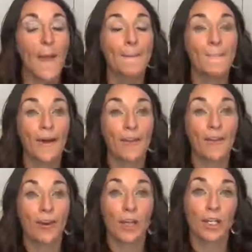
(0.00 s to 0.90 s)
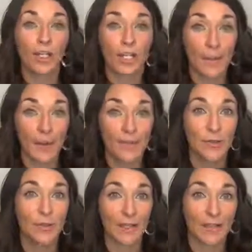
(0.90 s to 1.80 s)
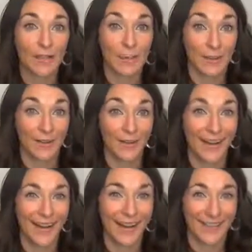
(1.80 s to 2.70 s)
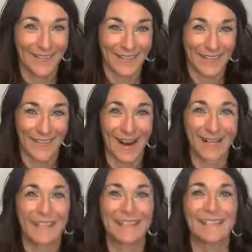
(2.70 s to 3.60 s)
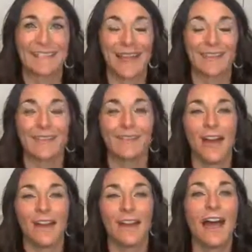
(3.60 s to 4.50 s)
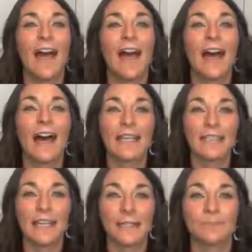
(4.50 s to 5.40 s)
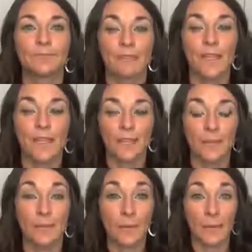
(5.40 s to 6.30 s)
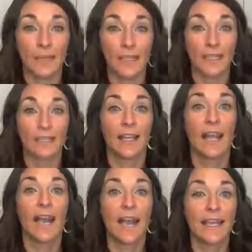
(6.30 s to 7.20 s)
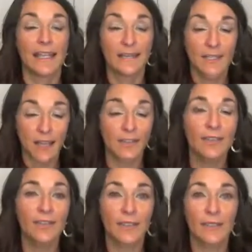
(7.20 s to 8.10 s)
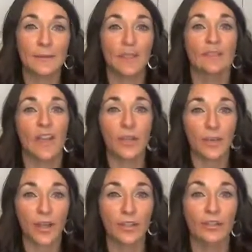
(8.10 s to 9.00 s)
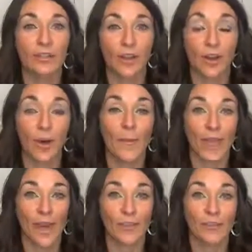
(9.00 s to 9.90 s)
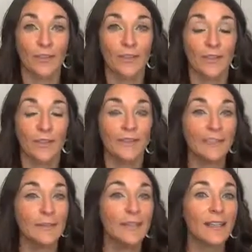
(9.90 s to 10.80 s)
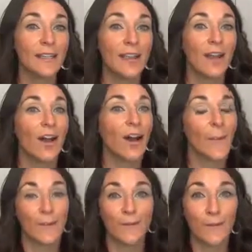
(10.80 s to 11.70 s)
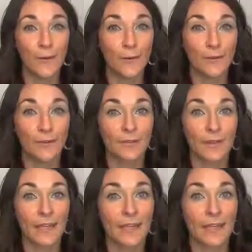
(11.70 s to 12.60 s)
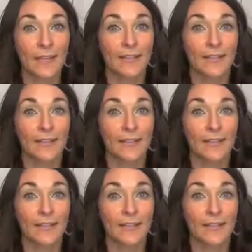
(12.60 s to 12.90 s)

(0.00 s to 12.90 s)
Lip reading: But for our trip, I told my husband, we were driving to South Carolina, I said, here's my plan. I'm telling you this because I want you to call me out. So if you see me on my phone, like,